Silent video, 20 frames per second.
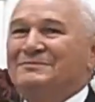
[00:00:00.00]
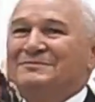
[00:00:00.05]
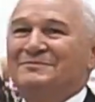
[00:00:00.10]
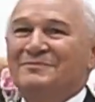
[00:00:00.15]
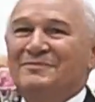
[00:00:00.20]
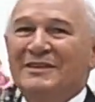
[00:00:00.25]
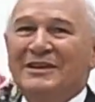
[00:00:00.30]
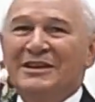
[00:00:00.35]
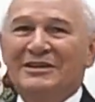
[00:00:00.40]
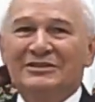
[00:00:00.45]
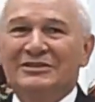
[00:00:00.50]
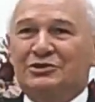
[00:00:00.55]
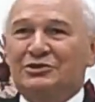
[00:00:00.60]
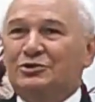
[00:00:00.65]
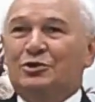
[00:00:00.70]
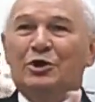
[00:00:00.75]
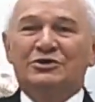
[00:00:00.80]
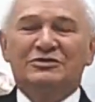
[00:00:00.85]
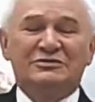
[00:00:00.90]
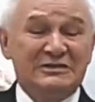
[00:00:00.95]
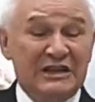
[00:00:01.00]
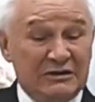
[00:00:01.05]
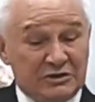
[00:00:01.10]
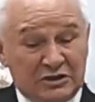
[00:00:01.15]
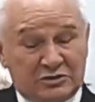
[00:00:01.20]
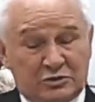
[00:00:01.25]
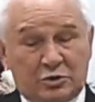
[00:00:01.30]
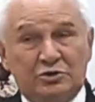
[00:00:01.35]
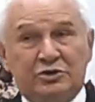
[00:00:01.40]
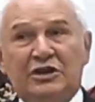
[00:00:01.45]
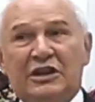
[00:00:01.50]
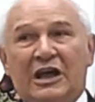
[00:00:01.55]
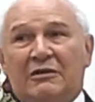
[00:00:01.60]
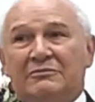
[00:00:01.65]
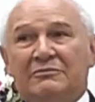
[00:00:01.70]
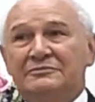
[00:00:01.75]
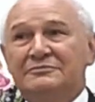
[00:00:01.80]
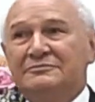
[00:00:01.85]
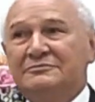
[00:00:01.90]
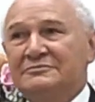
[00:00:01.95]
We ate a, a lot of fruits,
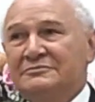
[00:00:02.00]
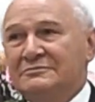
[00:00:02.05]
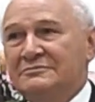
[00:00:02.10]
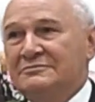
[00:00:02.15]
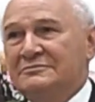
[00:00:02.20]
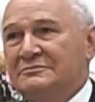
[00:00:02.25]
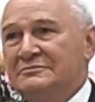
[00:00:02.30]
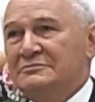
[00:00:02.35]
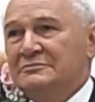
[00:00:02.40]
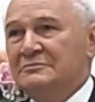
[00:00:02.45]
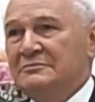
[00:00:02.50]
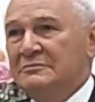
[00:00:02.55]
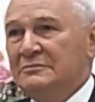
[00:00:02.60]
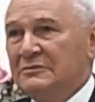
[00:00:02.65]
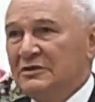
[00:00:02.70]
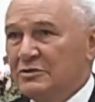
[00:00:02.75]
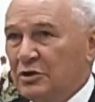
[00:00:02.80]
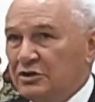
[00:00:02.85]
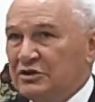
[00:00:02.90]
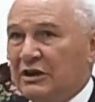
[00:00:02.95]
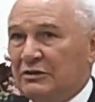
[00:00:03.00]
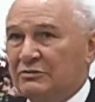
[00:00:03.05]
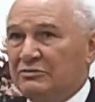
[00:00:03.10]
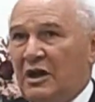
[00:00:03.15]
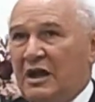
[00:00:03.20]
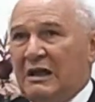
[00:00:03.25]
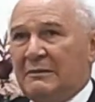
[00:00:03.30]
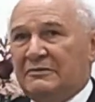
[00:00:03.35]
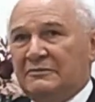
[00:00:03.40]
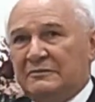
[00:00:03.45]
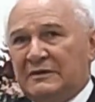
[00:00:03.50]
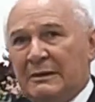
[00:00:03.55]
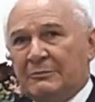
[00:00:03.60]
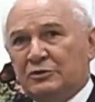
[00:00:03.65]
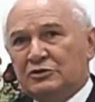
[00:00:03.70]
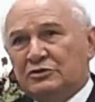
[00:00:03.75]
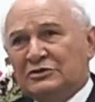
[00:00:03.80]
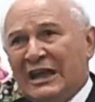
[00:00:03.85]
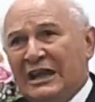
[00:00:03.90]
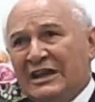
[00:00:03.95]
everything. No, no, not everything.
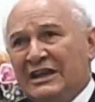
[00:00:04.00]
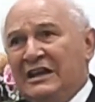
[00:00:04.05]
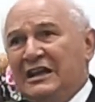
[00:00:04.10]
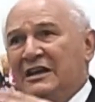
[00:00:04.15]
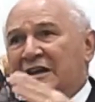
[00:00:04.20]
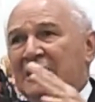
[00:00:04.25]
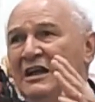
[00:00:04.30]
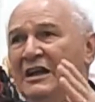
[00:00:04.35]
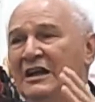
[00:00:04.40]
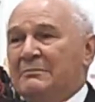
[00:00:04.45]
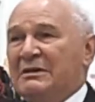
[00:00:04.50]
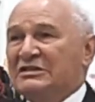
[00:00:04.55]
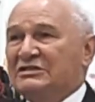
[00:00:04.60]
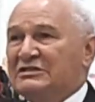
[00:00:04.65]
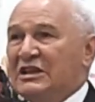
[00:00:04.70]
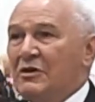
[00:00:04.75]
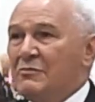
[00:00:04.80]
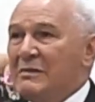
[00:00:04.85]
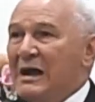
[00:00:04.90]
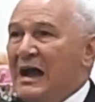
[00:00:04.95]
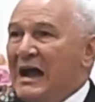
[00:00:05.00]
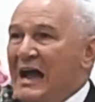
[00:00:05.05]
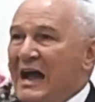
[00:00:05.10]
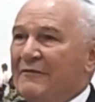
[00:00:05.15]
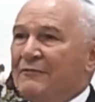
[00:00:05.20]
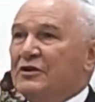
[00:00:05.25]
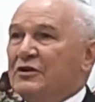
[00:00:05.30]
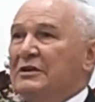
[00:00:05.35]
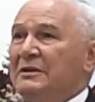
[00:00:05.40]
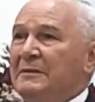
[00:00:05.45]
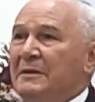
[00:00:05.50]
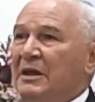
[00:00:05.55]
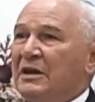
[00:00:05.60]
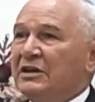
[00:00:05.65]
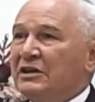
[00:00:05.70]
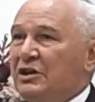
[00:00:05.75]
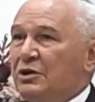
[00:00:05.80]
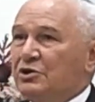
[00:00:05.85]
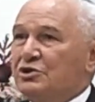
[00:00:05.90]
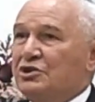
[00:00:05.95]
There's a lot here,
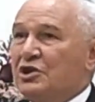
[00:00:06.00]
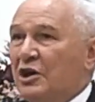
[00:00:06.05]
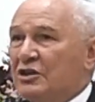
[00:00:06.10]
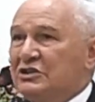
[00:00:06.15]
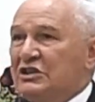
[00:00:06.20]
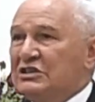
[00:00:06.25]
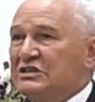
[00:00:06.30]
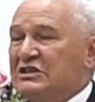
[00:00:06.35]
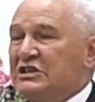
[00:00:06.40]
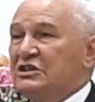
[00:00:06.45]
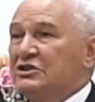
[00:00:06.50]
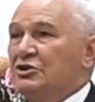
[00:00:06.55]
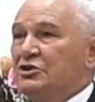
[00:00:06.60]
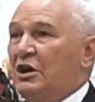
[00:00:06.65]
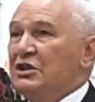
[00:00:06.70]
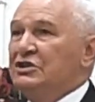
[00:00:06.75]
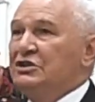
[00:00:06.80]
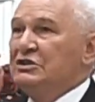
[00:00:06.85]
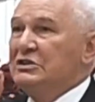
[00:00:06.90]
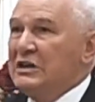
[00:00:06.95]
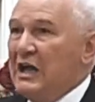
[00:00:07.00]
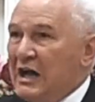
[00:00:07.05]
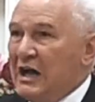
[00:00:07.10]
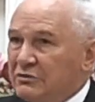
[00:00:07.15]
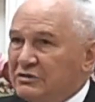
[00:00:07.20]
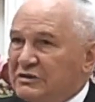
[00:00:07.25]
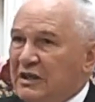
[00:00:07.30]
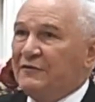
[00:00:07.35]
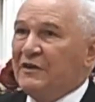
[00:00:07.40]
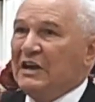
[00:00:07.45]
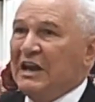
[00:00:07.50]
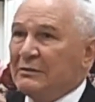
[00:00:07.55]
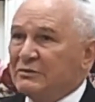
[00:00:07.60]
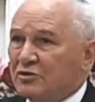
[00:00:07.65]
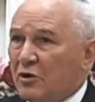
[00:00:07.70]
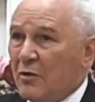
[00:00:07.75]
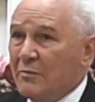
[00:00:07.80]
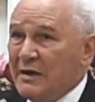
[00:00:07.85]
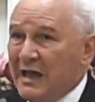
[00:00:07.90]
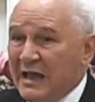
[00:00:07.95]
but there's a tree that the Lord
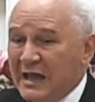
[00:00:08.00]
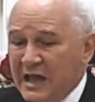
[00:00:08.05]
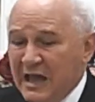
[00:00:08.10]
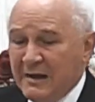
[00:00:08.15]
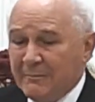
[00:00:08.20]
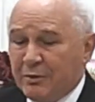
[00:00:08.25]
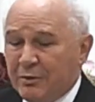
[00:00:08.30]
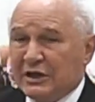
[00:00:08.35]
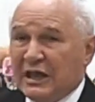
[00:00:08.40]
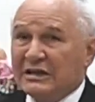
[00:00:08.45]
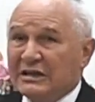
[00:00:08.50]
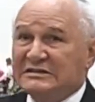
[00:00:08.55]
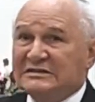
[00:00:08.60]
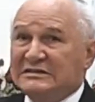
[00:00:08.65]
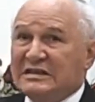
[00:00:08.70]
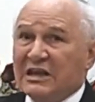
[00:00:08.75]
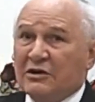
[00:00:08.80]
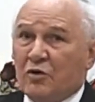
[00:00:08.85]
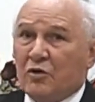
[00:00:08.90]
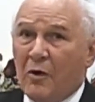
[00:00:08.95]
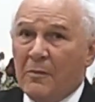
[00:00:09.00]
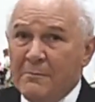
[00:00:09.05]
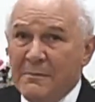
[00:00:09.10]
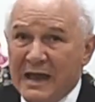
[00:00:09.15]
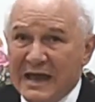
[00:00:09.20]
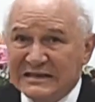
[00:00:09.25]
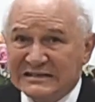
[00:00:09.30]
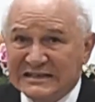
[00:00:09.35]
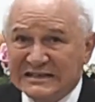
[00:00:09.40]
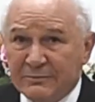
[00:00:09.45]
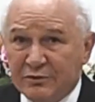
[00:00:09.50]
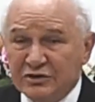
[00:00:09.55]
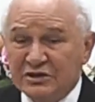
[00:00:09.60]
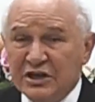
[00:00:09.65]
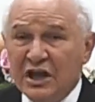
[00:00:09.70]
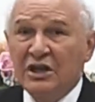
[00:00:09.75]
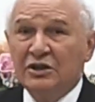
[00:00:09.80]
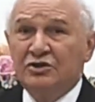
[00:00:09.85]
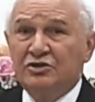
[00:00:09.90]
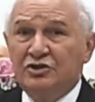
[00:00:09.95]
told me that we should never eat
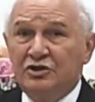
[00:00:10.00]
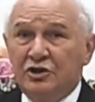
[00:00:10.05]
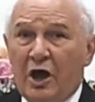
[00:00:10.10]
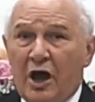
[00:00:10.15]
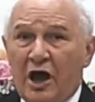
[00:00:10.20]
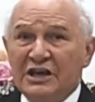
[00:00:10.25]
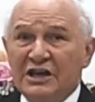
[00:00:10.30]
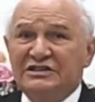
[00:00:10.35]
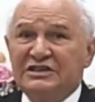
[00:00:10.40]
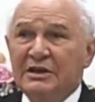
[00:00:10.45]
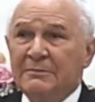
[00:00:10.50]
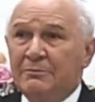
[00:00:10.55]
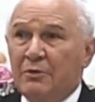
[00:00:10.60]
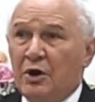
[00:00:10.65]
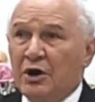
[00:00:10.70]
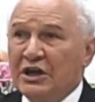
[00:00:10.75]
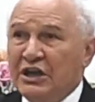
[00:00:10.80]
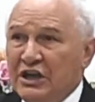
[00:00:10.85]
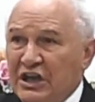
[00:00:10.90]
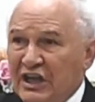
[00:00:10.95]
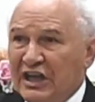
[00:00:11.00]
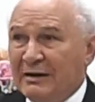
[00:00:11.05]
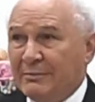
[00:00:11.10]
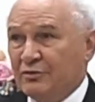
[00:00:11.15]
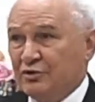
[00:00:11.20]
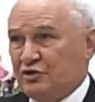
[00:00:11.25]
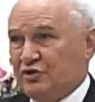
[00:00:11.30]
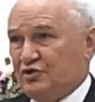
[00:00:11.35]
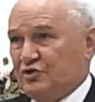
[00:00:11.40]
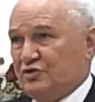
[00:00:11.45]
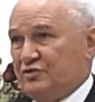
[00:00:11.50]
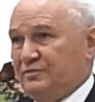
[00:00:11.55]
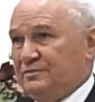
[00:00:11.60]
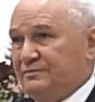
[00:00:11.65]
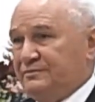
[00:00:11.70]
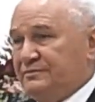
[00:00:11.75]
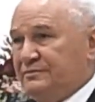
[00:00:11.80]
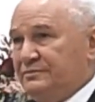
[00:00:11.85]
because if we ate, we would die.